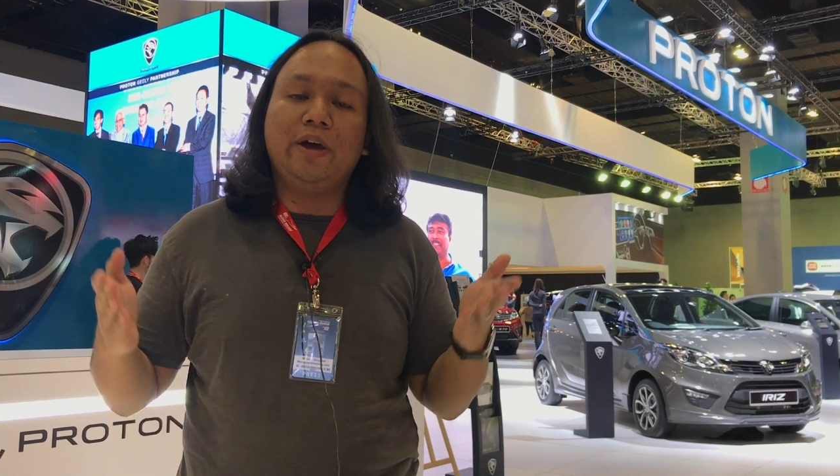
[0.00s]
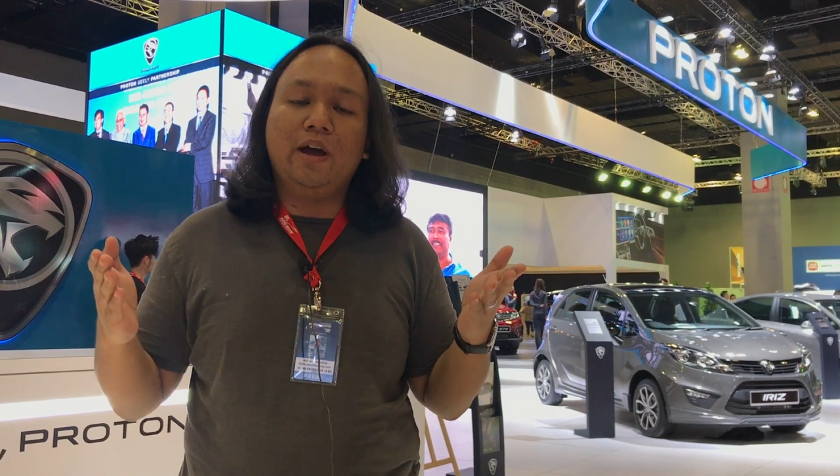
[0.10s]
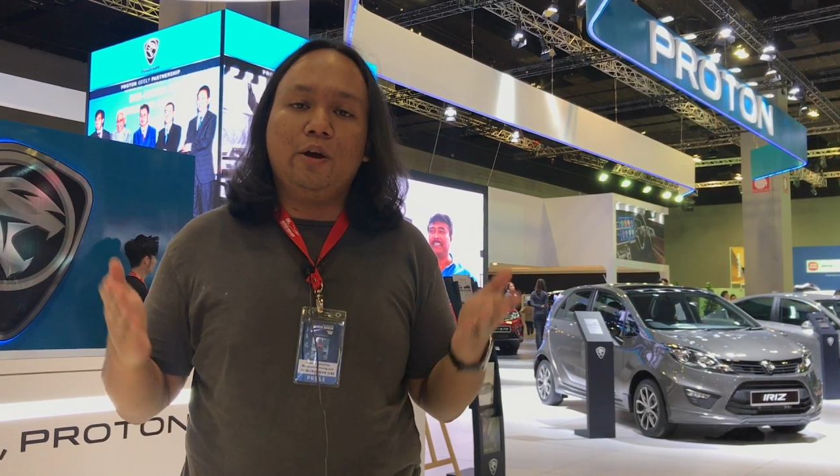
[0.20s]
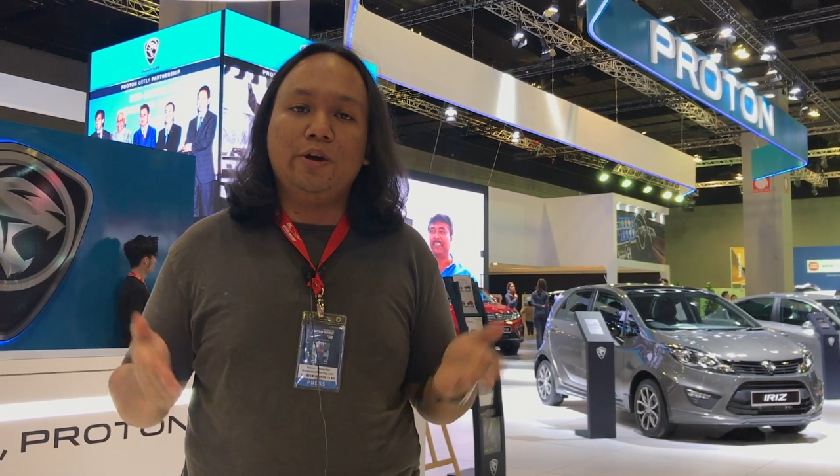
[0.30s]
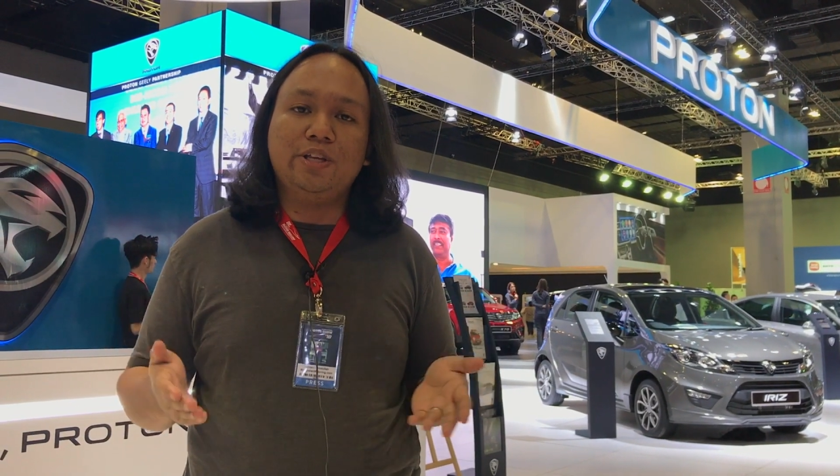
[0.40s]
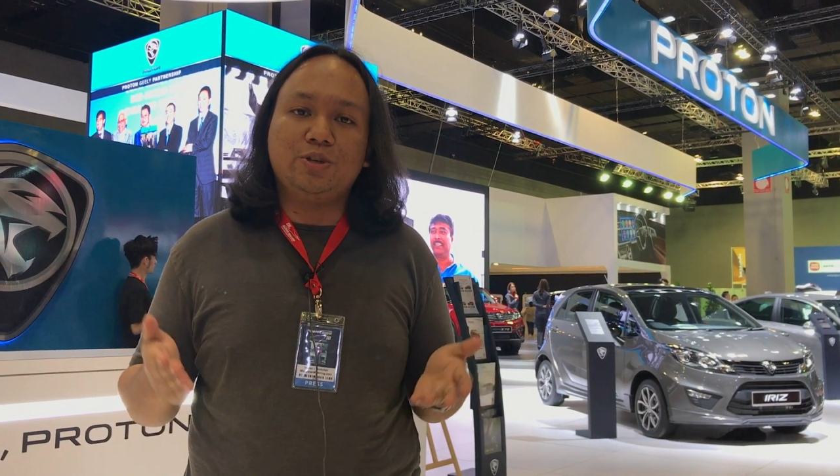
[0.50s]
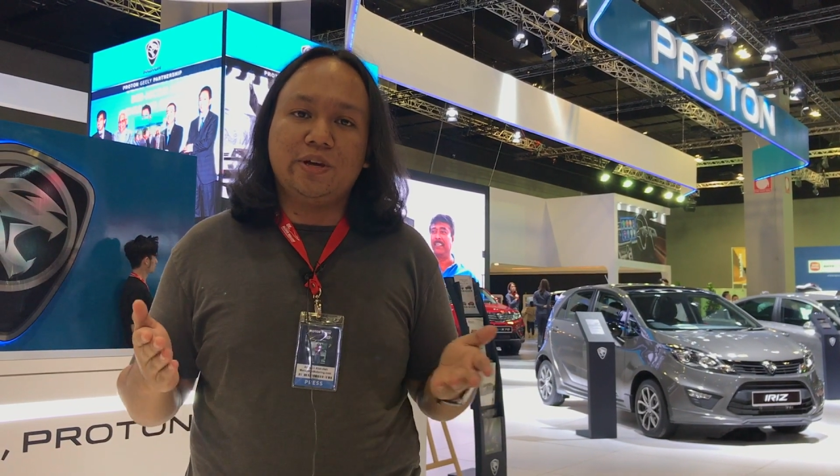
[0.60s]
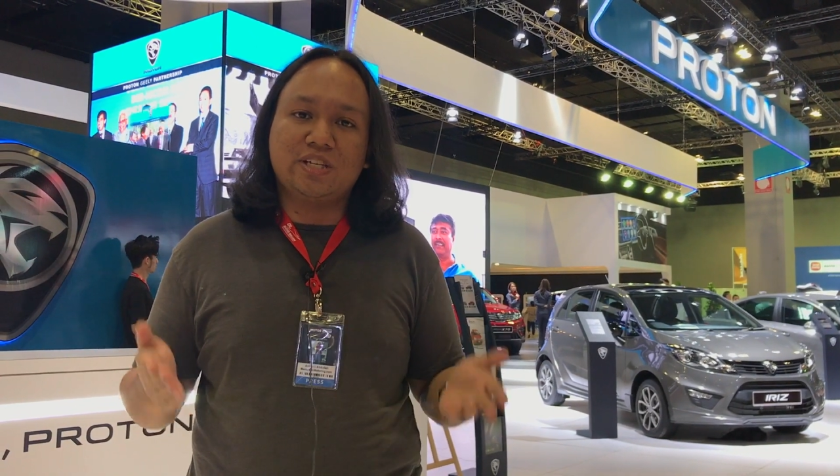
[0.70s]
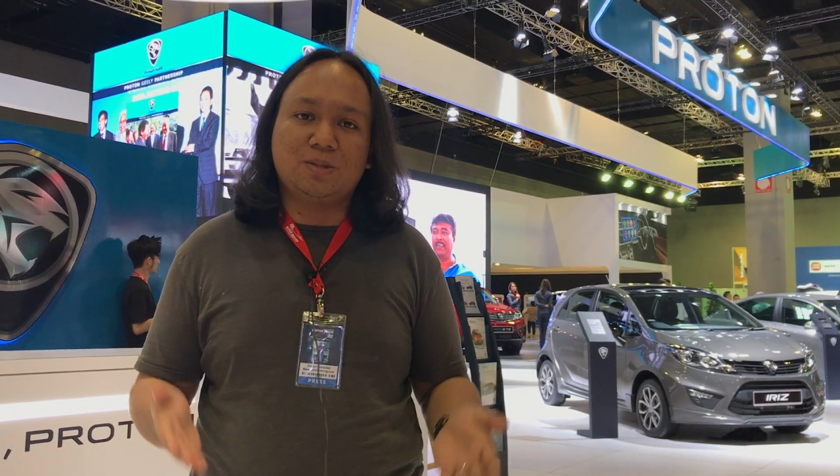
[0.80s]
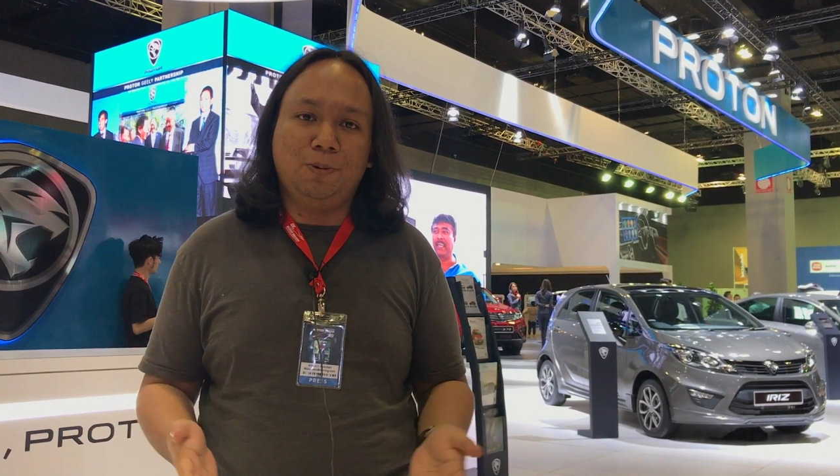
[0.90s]
are going to
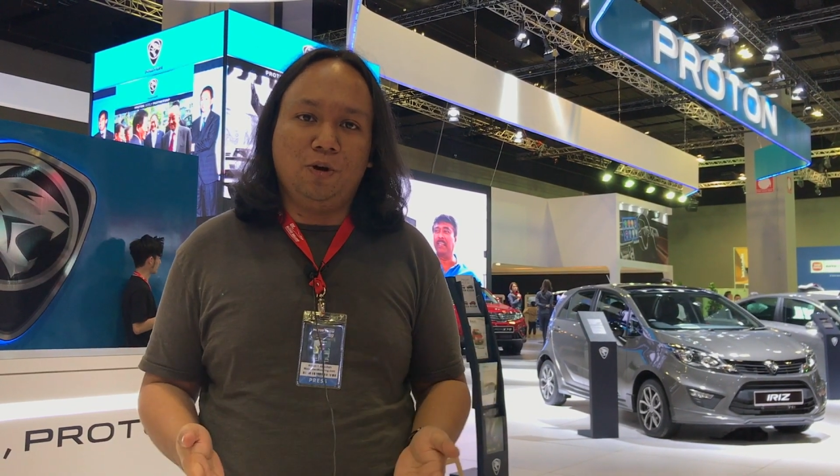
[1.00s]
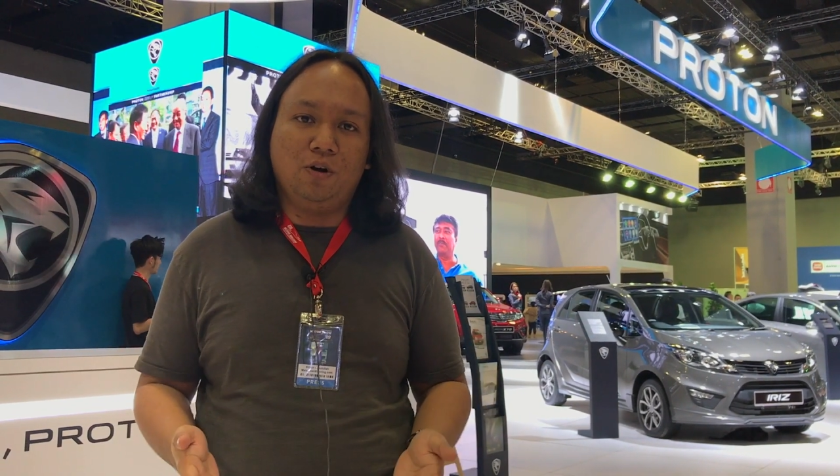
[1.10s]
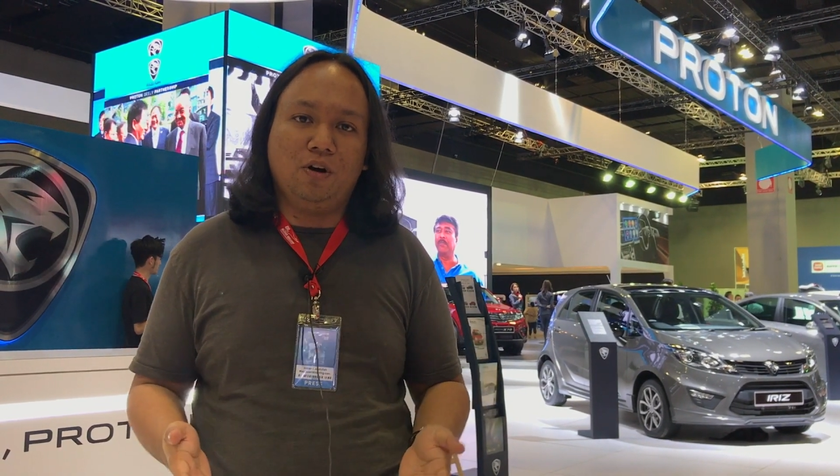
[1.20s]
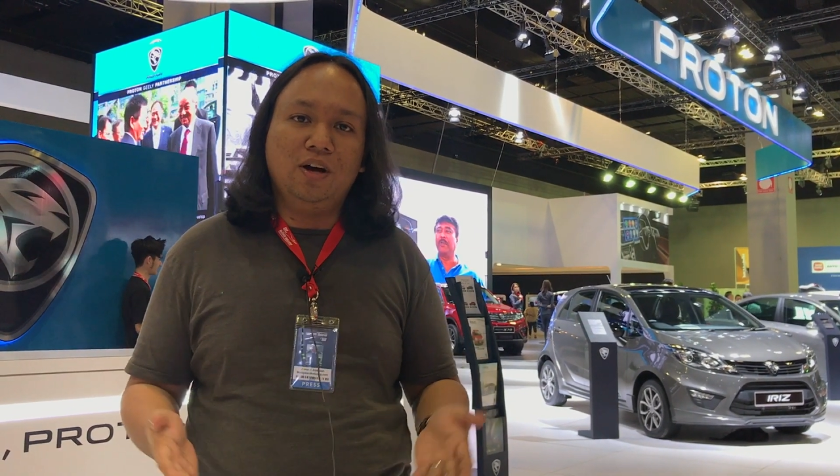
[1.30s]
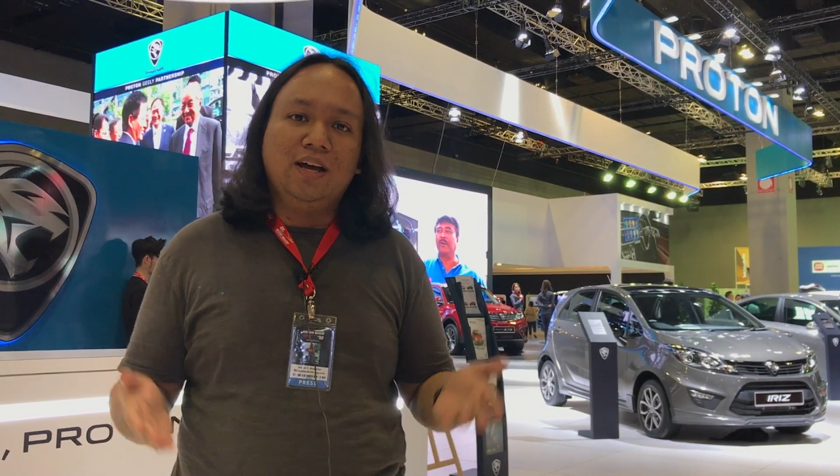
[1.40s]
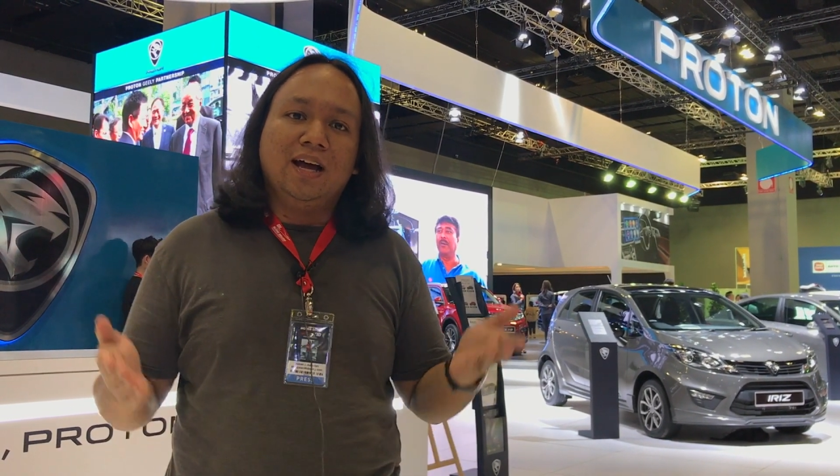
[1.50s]
explore